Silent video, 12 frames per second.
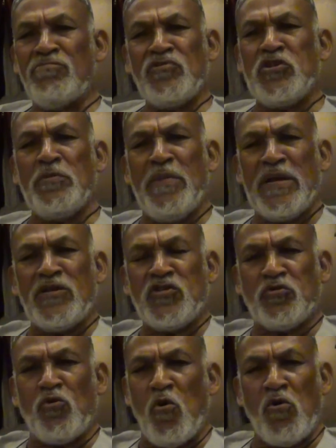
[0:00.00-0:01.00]
gibberish
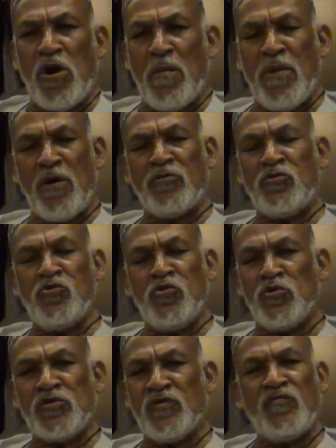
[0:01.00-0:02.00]
talk about
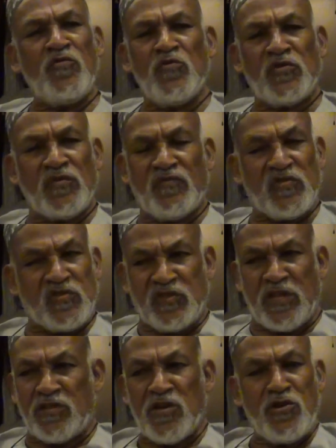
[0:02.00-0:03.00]
Yusuf. Yusuf is
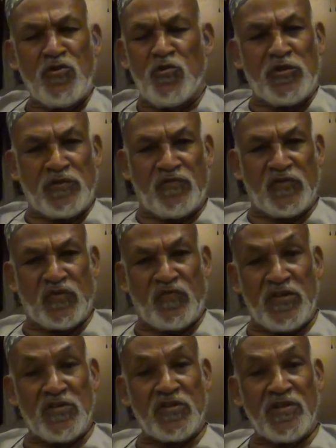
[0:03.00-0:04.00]
dead. Yusuf is
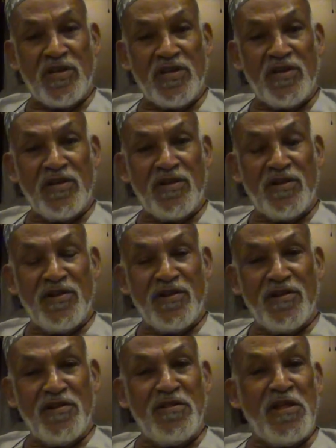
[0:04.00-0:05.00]
finished.
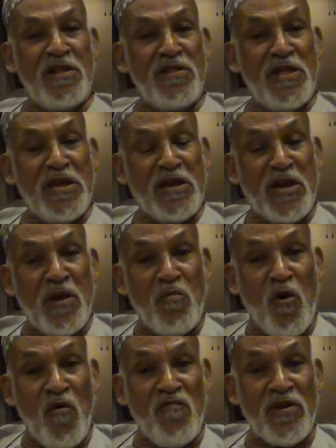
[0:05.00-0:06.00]
Then they came
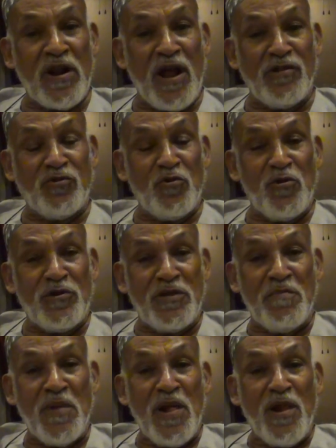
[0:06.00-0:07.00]
over and told
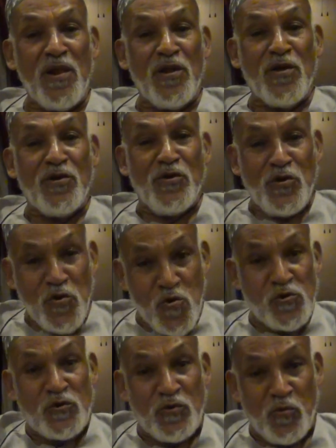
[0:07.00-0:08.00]
him,
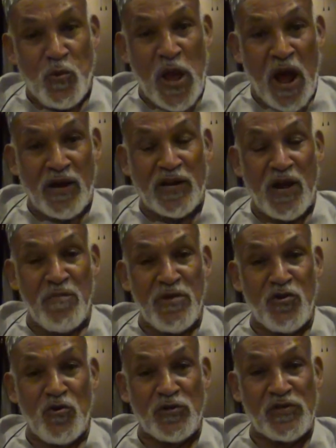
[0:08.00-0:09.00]
we are
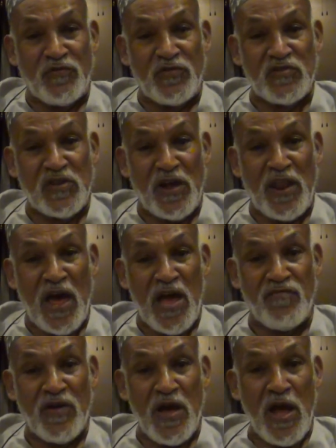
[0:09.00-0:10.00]
coming, Joseph is
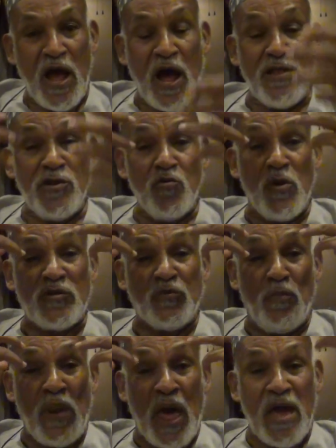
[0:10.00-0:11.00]
alive. And he was
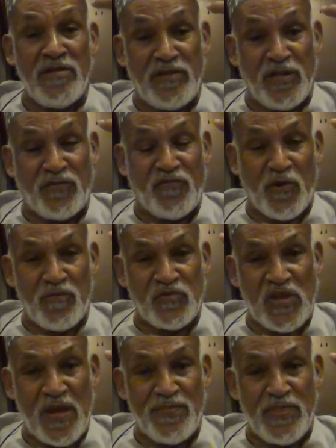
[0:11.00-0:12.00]
blinded from
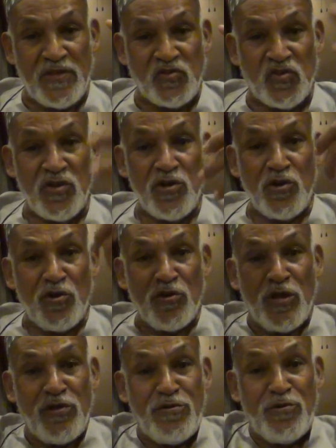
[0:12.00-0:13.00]
sadness.
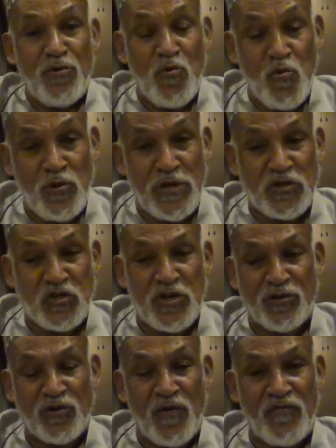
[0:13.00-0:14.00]
They threw the
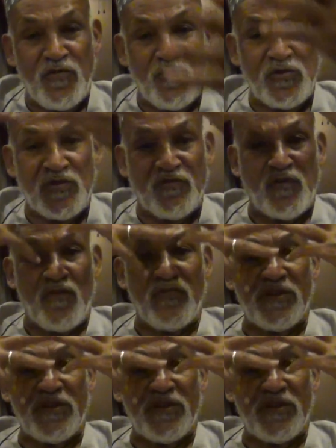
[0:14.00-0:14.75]
shirt of Yusuf over